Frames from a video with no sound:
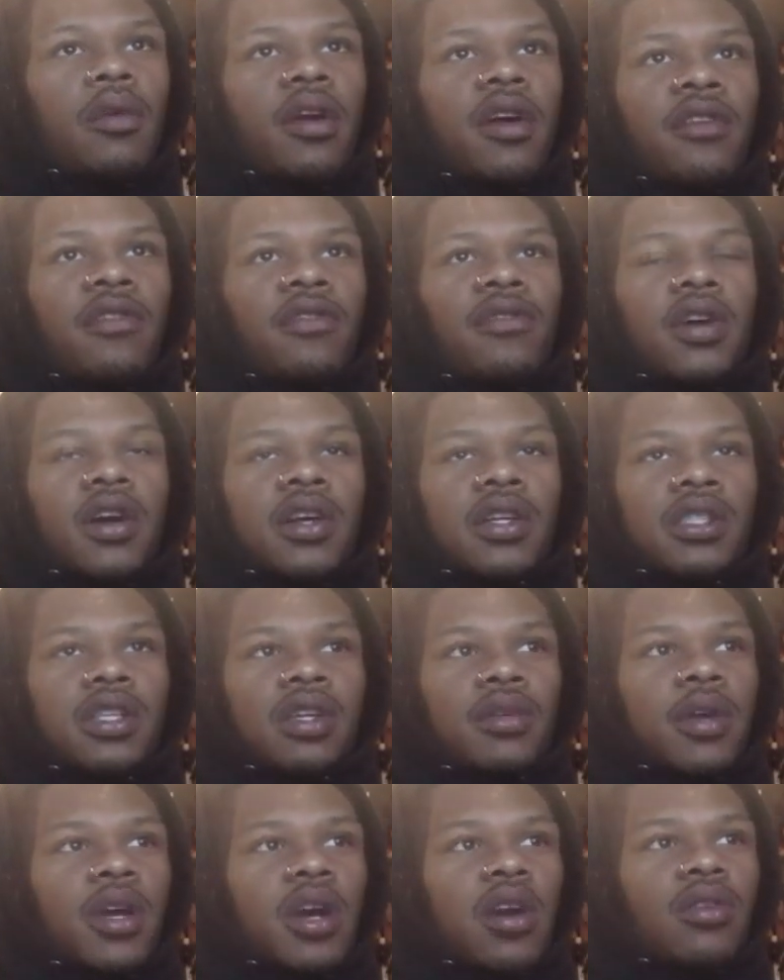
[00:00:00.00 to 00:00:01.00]
Man, fuck
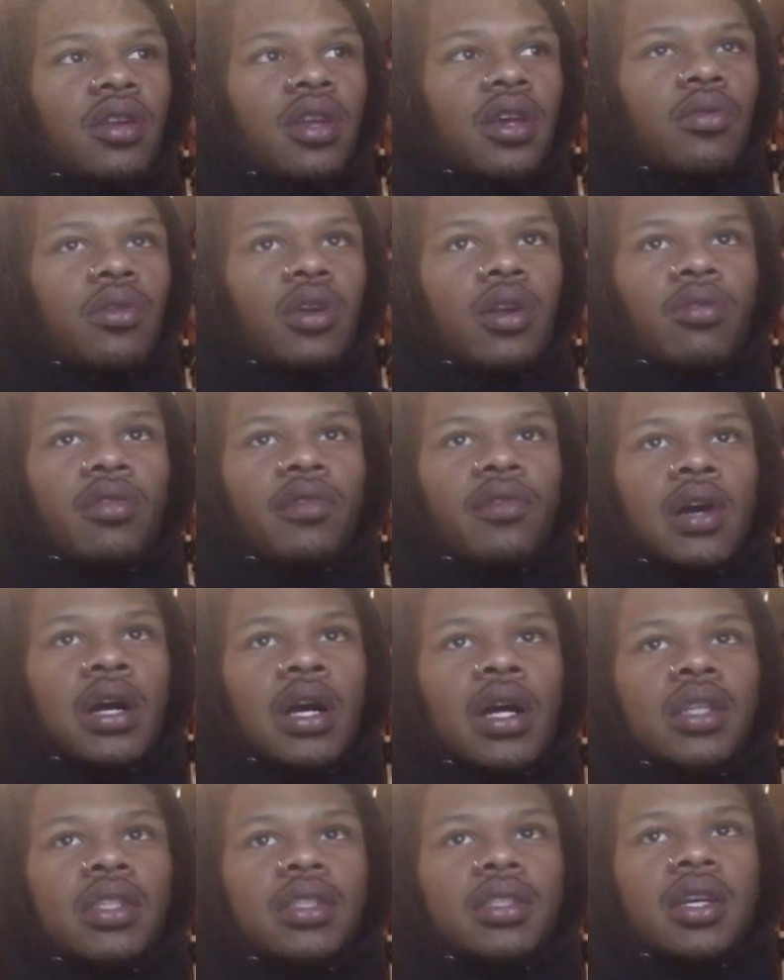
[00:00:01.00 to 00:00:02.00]
Jimmy. I don't even want to
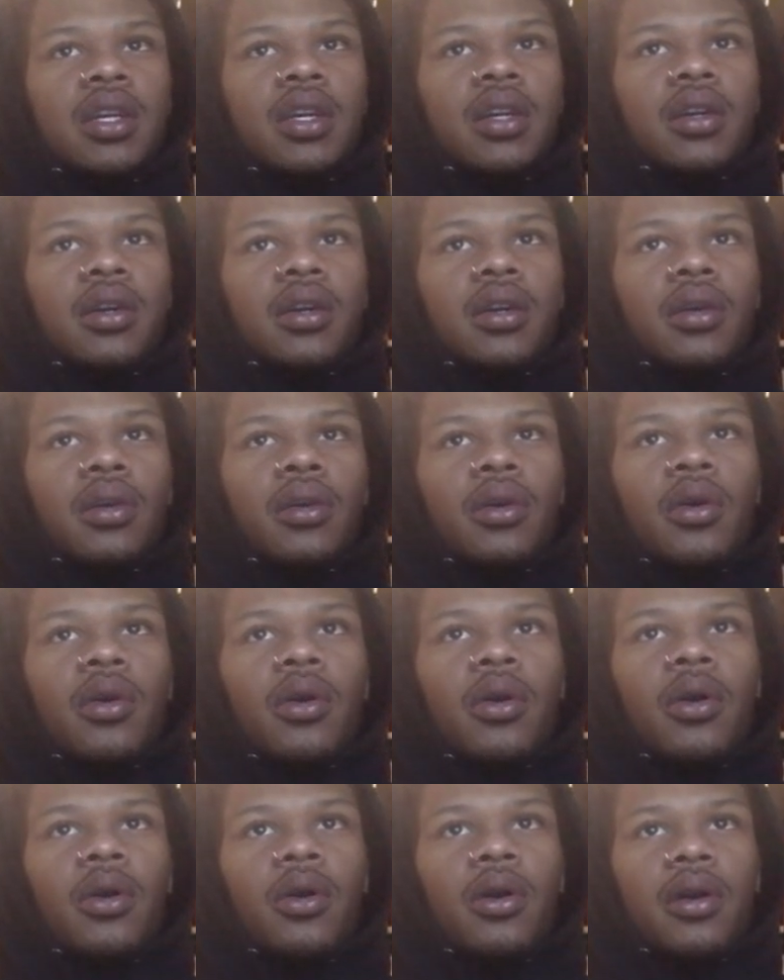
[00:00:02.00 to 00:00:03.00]
revive this nigga.
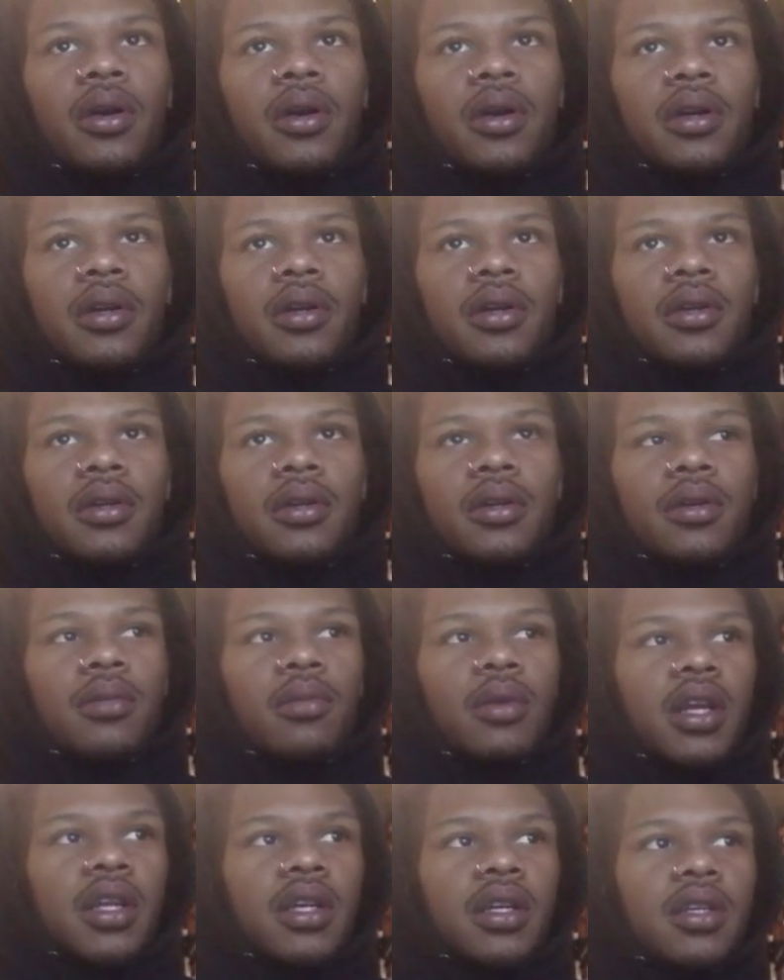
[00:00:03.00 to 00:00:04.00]

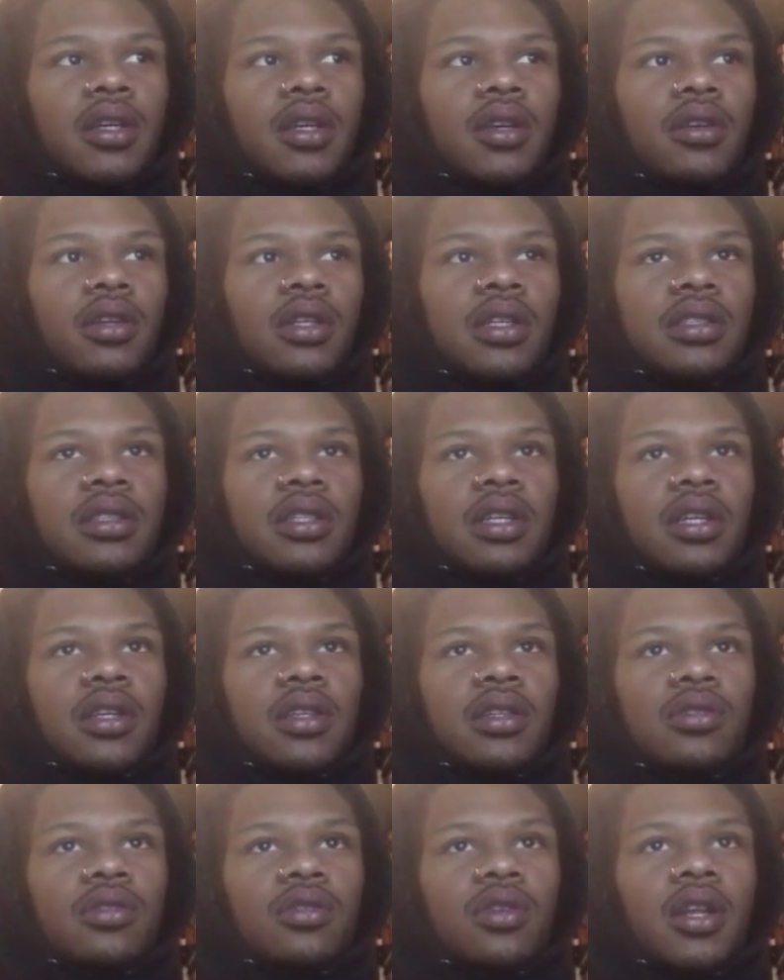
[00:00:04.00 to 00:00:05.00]
I'm about to kill these
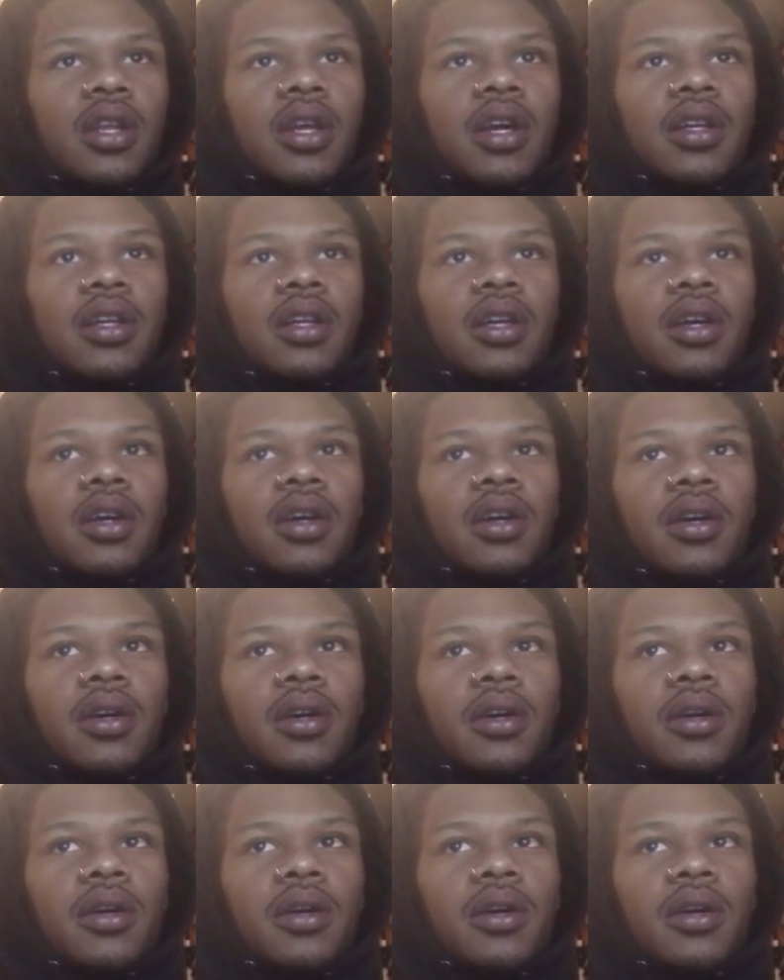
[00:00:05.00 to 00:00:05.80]
niggas straight like that.